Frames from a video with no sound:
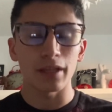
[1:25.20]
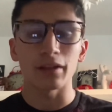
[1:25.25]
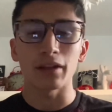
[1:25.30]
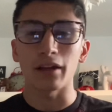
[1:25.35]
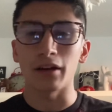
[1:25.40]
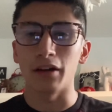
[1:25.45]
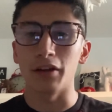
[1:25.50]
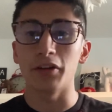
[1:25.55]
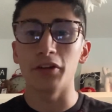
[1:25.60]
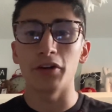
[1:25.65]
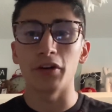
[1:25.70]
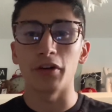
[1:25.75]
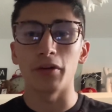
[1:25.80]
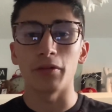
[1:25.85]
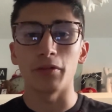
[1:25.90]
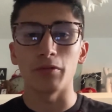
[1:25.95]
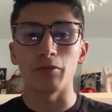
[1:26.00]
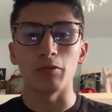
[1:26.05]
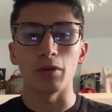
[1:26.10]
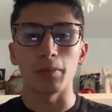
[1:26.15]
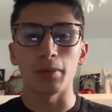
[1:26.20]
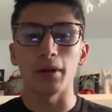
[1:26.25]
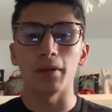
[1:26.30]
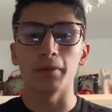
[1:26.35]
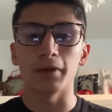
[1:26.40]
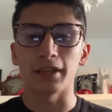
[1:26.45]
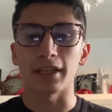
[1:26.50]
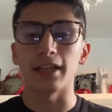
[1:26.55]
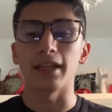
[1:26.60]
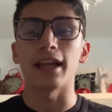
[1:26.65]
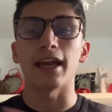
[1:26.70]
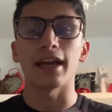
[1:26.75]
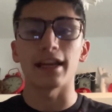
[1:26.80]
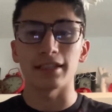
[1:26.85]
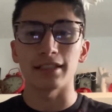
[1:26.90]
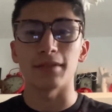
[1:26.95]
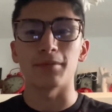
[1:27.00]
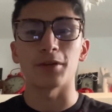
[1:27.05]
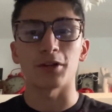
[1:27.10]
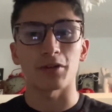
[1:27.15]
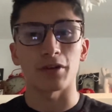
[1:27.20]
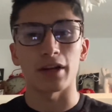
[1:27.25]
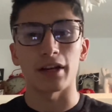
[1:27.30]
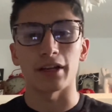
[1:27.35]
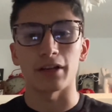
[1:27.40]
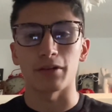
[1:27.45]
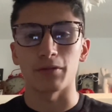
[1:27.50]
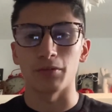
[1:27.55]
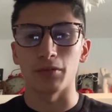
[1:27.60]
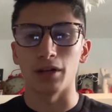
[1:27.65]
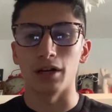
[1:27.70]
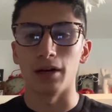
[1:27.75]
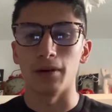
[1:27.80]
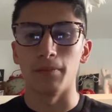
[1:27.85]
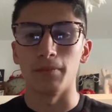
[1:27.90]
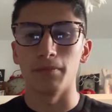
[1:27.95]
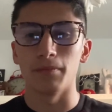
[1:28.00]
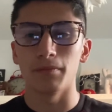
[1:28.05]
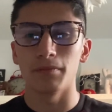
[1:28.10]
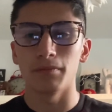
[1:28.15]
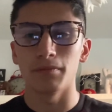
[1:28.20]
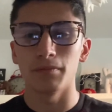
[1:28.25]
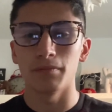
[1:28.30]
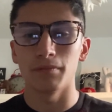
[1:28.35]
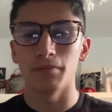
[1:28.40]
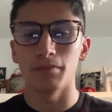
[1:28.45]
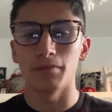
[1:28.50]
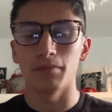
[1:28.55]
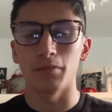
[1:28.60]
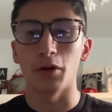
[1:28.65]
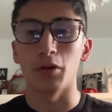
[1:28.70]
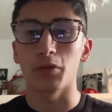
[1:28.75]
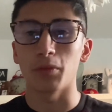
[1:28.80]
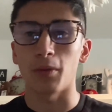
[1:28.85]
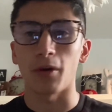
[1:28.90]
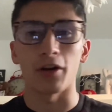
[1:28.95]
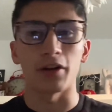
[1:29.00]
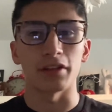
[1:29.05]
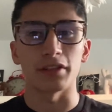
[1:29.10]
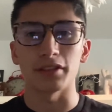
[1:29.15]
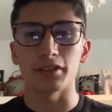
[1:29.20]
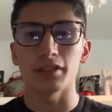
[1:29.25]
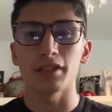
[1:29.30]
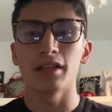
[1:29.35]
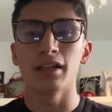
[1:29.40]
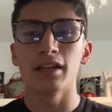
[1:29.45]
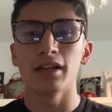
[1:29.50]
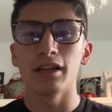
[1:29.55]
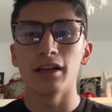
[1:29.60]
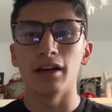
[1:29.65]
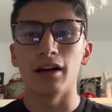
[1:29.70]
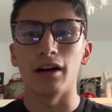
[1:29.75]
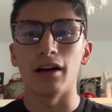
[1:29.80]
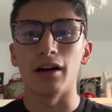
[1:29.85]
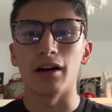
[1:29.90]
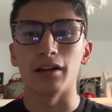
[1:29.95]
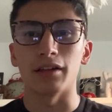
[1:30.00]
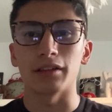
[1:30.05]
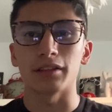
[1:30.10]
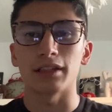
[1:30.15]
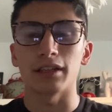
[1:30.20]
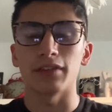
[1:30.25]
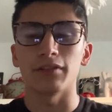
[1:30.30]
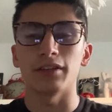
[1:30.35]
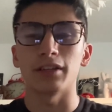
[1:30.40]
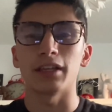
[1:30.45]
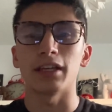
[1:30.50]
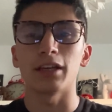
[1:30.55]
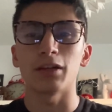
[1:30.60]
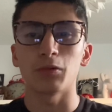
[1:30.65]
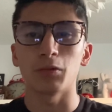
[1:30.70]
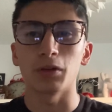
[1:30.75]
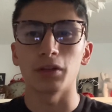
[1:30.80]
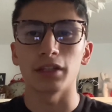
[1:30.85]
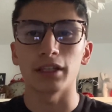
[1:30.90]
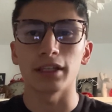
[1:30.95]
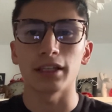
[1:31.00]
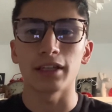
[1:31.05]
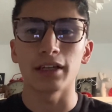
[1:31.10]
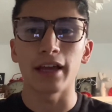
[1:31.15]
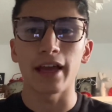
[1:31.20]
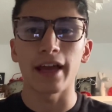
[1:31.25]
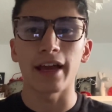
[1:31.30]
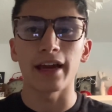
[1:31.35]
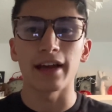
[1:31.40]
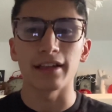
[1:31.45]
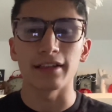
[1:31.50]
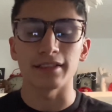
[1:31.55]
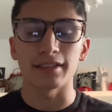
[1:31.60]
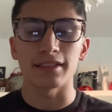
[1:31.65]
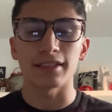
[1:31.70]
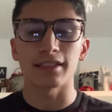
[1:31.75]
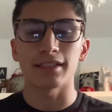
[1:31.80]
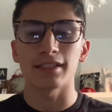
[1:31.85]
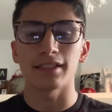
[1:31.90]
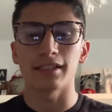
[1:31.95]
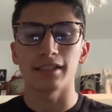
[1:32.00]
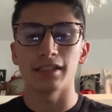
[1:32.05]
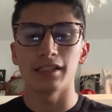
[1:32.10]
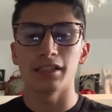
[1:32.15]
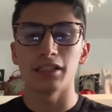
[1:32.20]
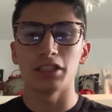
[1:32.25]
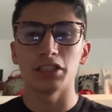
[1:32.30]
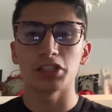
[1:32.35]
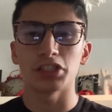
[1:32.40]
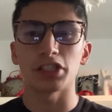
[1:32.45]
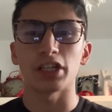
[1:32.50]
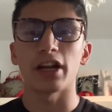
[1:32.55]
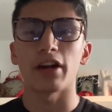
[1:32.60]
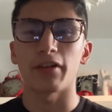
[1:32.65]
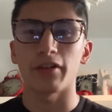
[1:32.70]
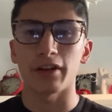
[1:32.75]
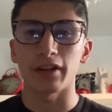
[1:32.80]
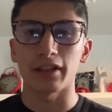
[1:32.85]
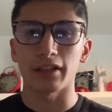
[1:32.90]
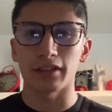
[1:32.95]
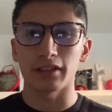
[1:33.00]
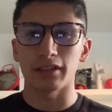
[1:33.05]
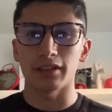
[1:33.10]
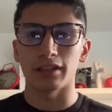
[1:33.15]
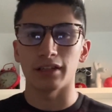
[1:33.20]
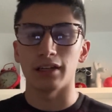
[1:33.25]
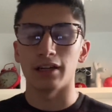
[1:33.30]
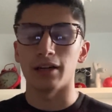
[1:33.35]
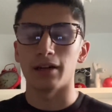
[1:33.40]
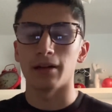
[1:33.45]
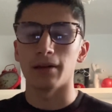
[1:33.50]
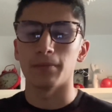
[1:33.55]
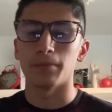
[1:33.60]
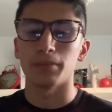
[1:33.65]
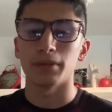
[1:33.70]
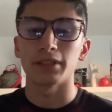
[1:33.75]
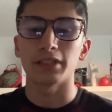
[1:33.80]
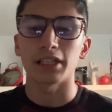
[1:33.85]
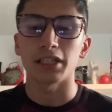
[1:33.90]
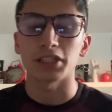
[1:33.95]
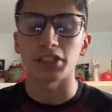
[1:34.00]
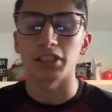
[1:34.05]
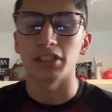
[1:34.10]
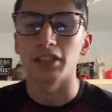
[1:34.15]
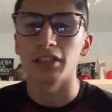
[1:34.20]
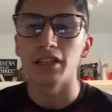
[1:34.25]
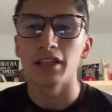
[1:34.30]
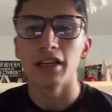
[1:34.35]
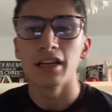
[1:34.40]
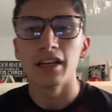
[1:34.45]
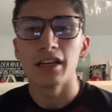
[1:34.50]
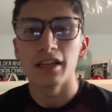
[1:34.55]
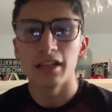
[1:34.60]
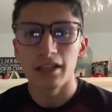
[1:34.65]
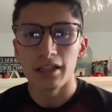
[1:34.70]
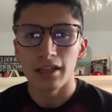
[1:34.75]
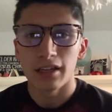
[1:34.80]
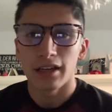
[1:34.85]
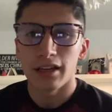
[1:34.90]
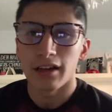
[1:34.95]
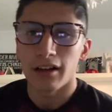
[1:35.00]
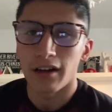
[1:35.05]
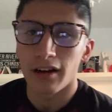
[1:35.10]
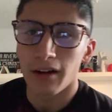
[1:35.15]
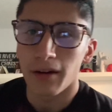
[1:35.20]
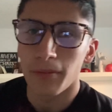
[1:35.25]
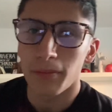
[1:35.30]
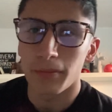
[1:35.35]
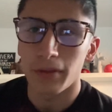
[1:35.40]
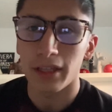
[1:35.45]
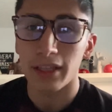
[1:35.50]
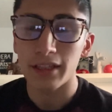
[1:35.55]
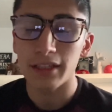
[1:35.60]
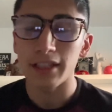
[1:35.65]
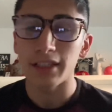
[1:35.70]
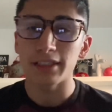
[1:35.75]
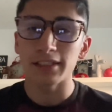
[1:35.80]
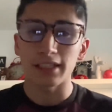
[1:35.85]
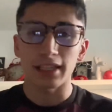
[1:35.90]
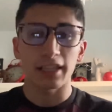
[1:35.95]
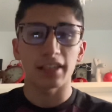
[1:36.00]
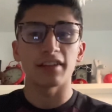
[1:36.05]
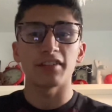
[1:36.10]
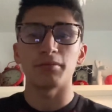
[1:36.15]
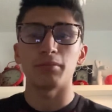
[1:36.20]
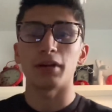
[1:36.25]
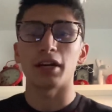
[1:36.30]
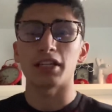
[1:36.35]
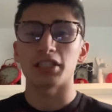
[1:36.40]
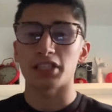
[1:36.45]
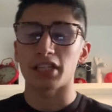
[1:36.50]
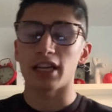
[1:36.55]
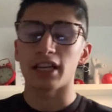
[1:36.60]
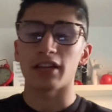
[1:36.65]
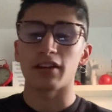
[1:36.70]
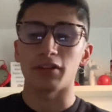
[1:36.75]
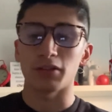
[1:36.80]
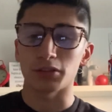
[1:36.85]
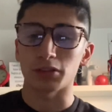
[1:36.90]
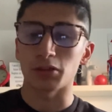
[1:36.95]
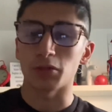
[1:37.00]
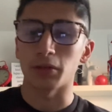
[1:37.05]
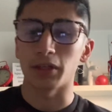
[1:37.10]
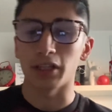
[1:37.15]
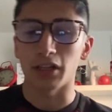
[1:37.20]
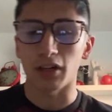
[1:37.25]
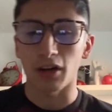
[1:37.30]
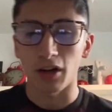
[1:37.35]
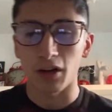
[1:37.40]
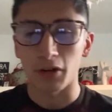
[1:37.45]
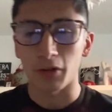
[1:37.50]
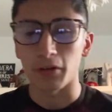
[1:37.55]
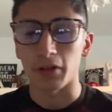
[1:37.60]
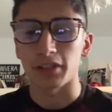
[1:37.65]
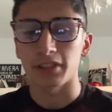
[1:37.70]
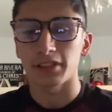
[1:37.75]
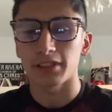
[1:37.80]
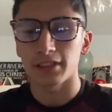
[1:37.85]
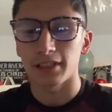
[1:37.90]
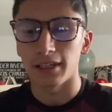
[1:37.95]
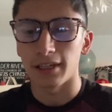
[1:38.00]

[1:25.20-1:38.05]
under Republican and Democratic both parties giving equally and sharing possession in the executive branch and also in Congress.